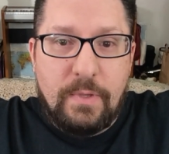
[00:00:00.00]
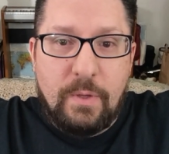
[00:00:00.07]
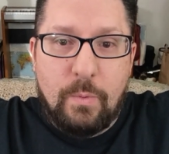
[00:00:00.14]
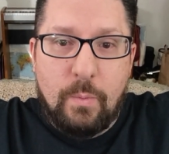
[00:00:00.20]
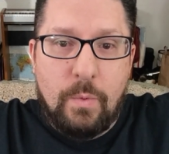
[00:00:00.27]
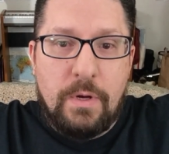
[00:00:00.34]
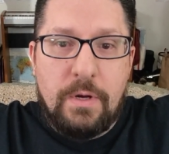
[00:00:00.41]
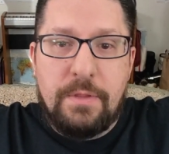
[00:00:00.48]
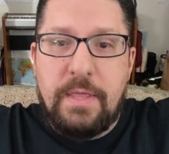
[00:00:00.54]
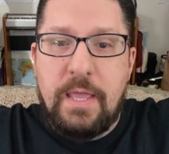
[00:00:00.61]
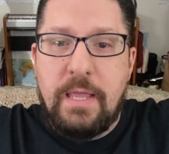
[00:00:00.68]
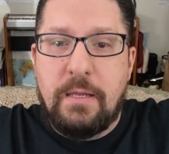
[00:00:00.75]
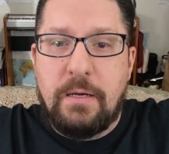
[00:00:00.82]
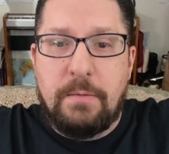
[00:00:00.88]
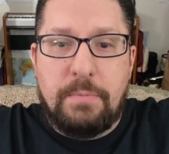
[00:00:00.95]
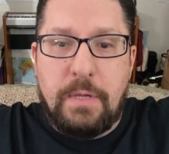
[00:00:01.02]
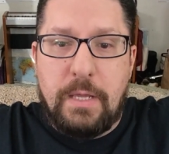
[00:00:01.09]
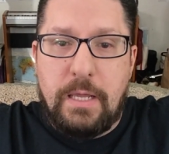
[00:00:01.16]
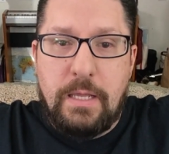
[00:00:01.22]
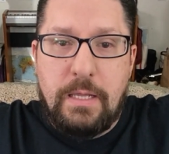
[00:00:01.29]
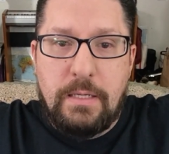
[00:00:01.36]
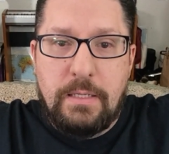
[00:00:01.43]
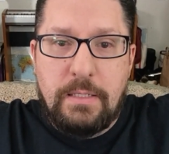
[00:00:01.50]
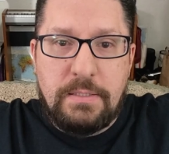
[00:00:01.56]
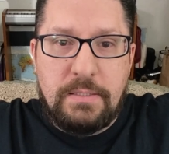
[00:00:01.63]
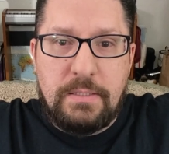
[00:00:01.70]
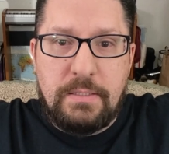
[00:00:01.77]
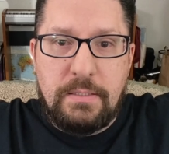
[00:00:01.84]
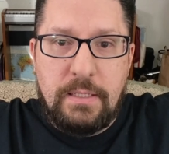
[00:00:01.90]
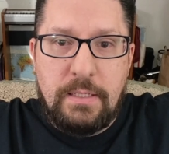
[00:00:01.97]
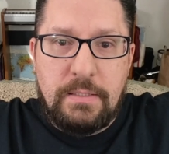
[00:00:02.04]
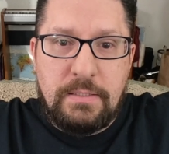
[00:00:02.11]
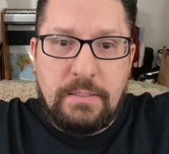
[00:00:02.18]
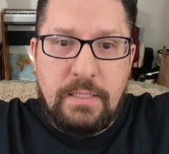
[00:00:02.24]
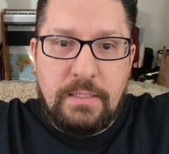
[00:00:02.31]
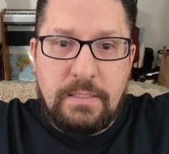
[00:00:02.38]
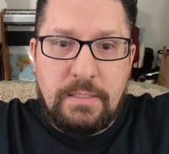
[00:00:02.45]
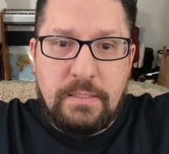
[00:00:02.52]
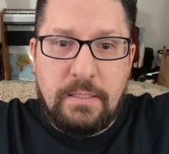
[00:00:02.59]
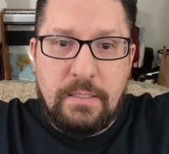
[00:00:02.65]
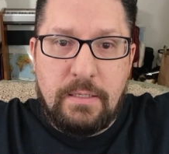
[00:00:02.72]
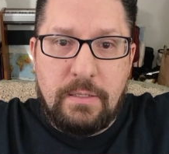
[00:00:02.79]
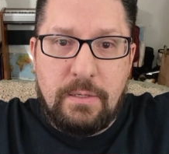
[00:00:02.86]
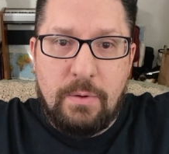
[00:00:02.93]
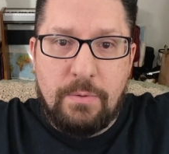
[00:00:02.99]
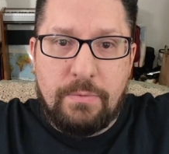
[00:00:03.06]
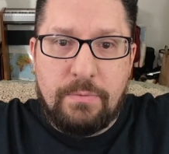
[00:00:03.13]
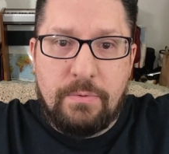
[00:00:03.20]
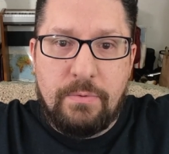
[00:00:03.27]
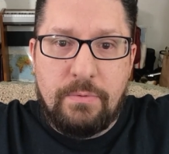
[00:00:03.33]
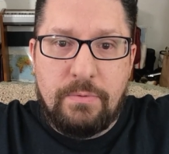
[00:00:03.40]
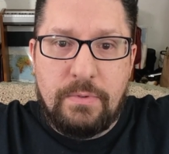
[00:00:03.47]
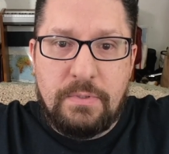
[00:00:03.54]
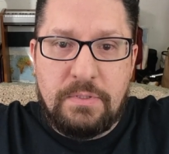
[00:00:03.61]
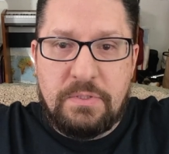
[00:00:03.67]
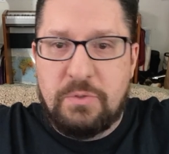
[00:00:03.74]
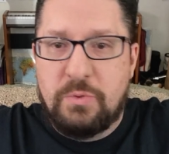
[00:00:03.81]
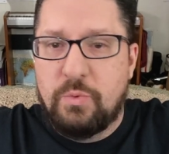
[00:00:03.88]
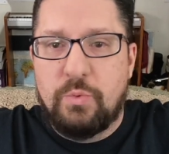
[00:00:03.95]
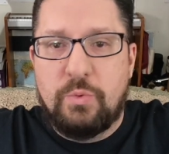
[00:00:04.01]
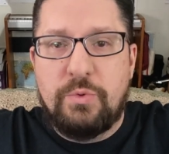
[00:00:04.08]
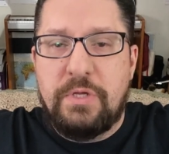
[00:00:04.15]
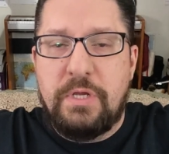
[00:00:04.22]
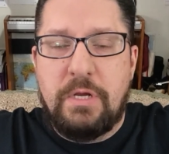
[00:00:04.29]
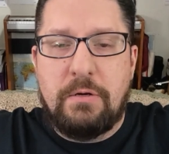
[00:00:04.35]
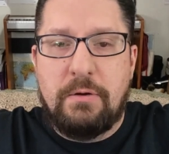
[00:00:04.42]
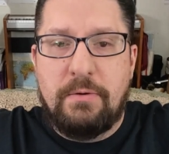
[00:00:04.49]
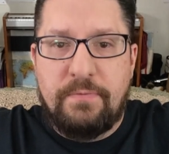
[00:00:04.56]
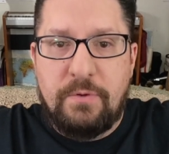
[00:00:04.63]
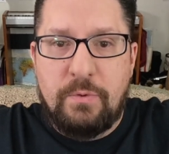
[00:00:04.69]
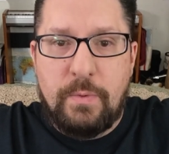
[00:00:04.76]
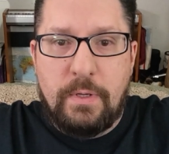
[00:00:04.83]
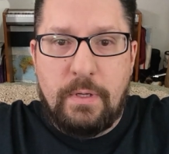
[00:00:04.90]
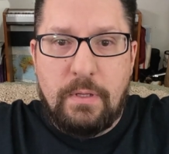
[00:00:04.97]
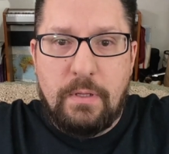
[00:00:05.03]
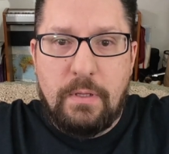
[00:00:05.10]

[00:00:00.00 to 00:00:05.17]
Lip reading: what are they going to be? Is this going to go through the school year, if you will,